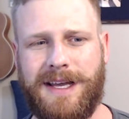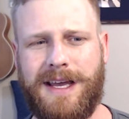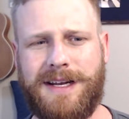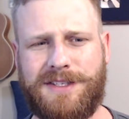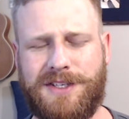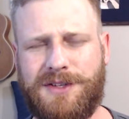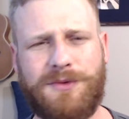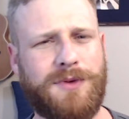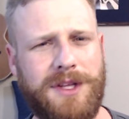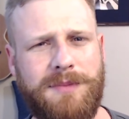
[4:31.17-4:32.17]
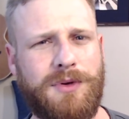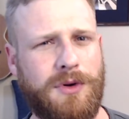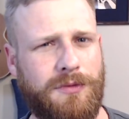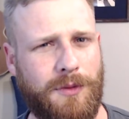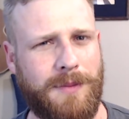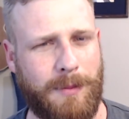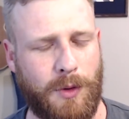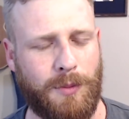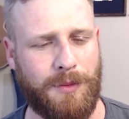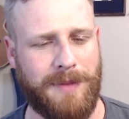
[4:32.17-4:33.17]
and it's just a really beautiful,
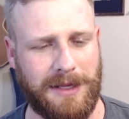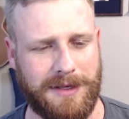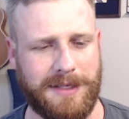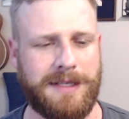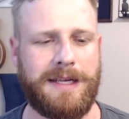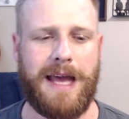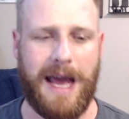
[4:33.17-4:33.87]
memorable melody.